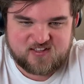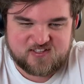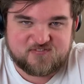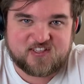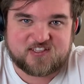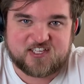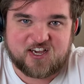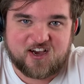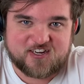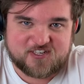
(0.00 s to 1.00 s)
I love that the
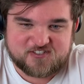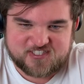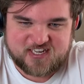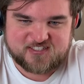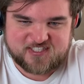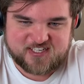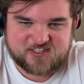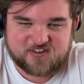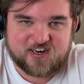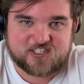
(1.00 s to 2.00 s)
audio sounds
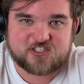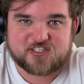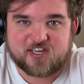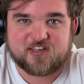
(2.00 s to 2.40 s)
like they're actually